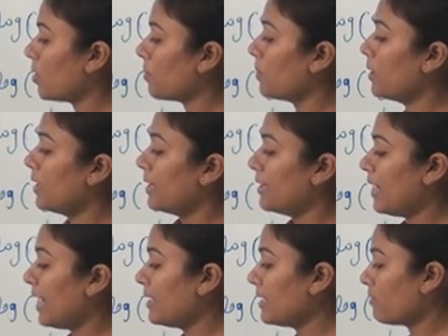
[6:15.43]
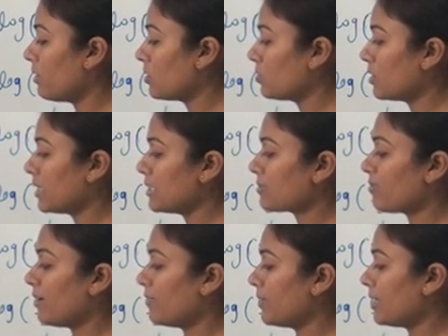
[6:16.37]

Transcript: of 9 equal to 3 square.